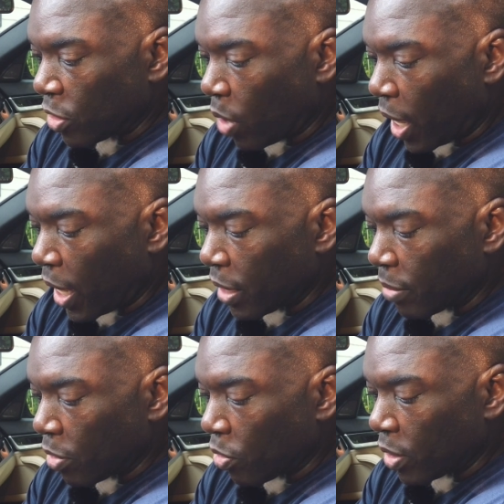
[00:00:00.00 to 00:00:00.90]
So I
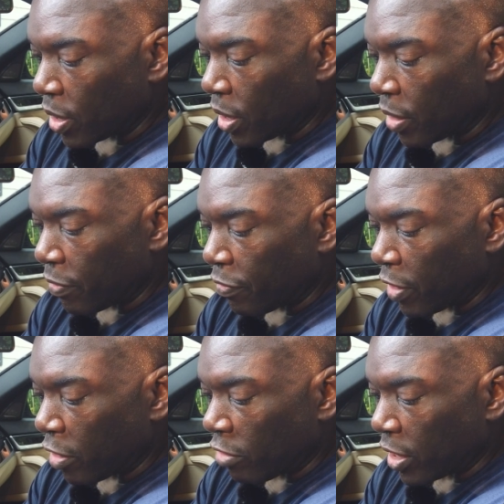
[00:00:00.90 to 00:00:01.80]
am going to
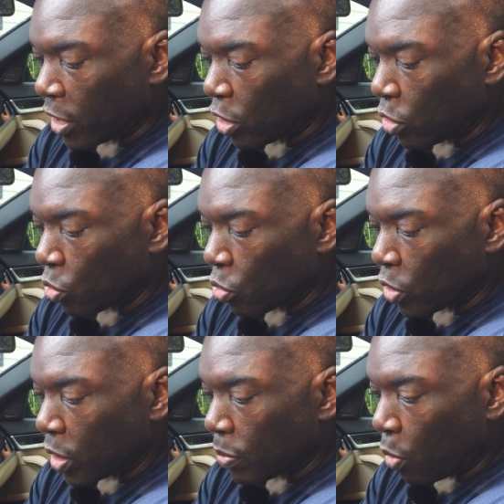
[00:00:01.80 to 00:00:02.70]
configure it to
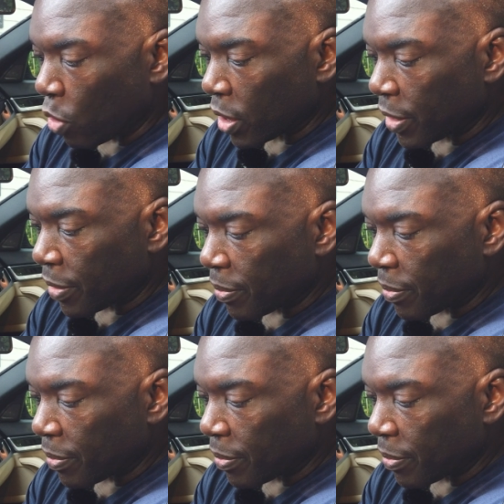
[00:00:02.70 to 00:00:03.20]
sport.